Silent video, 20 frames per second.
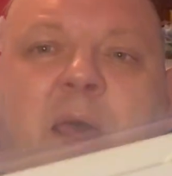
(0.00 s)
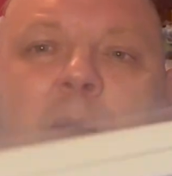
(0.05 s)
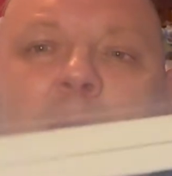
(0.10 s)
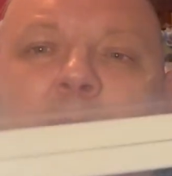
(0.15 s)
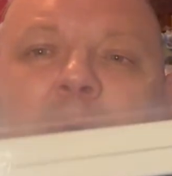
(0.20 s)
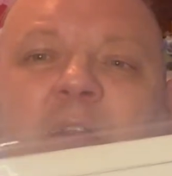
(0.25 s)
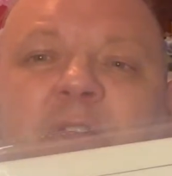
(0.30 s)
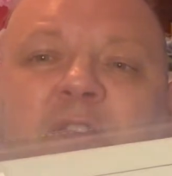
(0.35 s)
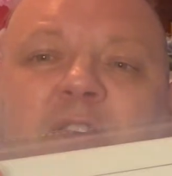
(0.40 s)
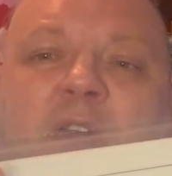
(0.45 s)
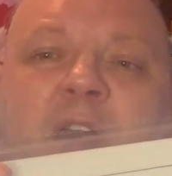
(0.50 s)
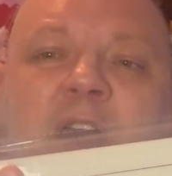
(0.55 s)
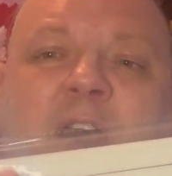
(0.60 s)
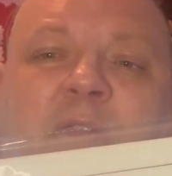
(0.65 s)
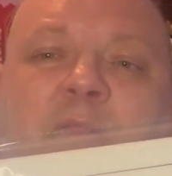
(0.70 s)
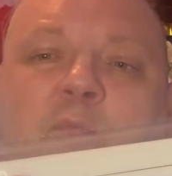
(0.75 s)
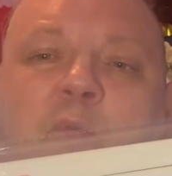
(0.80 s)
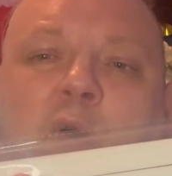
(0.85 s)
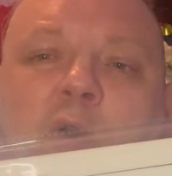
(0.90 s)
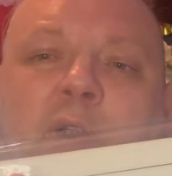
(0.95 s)
But if you
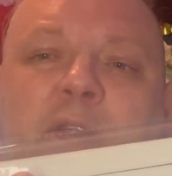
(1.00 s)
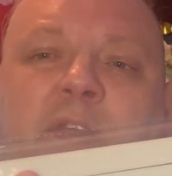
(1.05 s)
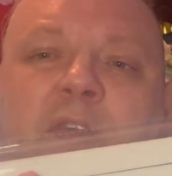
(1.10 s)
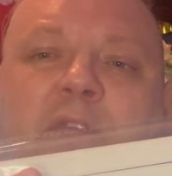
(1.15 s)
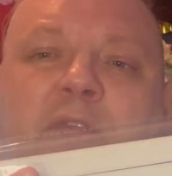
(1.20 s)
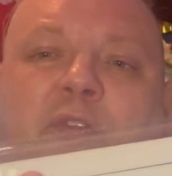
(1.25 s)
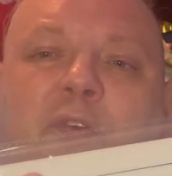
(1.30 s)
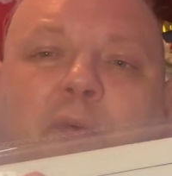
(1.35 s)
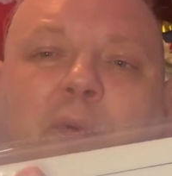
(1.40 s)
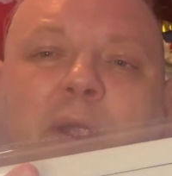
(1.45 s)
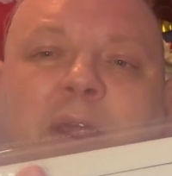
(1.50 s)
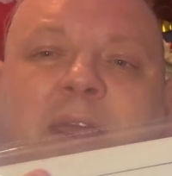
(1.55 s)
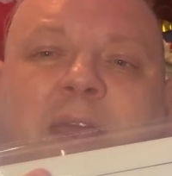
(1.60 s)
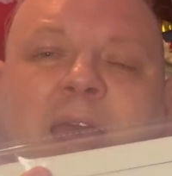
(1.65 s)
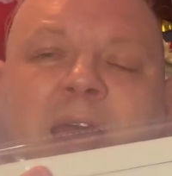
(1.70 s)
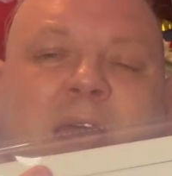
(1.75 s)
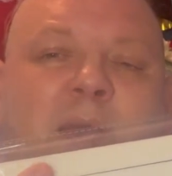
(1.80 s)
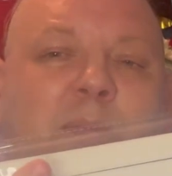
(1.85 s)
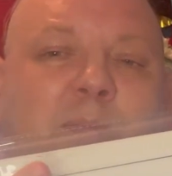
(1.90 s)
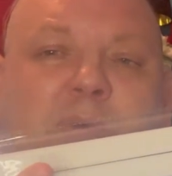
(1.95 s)
have more than 3
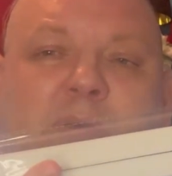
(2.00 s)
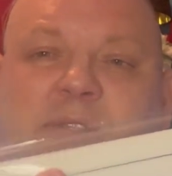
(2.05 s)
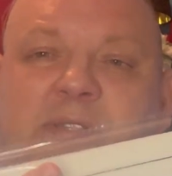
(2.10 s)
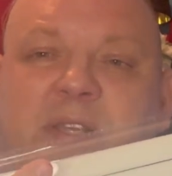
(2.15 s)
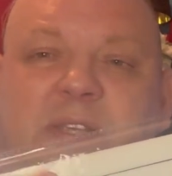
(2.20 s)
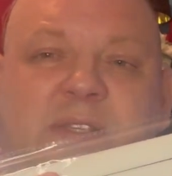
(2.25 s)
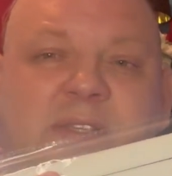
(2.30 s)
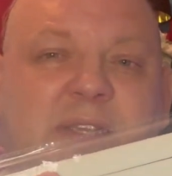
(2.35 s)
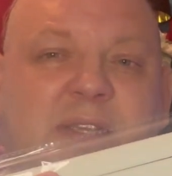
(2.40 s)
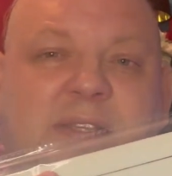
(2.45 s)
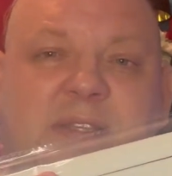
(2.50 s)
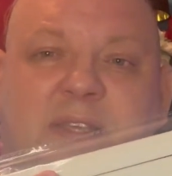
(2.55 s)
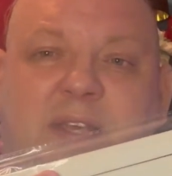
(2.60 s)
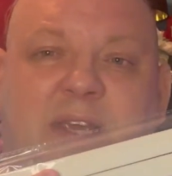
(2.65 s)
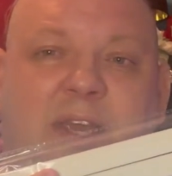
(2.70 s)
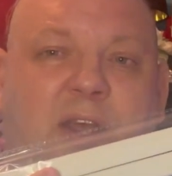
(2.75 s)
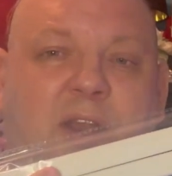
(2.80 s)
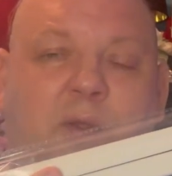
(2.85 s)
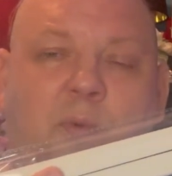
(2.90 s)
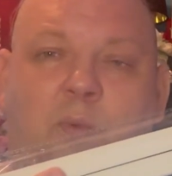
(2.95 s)
cables, this
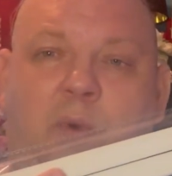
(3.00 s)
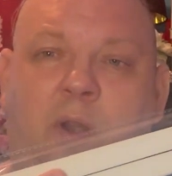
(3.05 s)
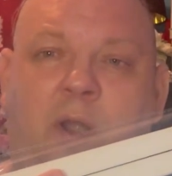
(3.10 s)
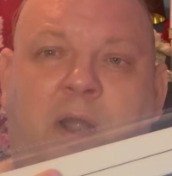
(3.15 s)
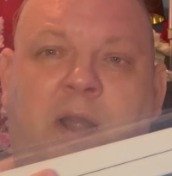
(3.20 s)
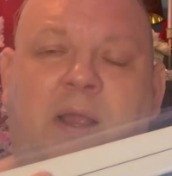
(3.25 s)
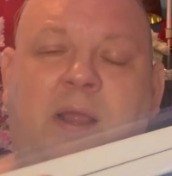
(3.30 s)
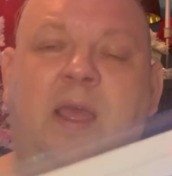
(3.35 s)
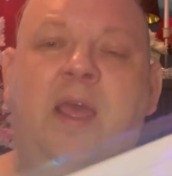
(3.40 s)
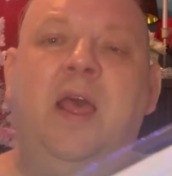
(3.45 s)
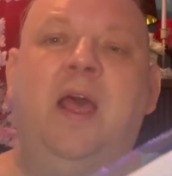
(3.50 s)
isn't going to work.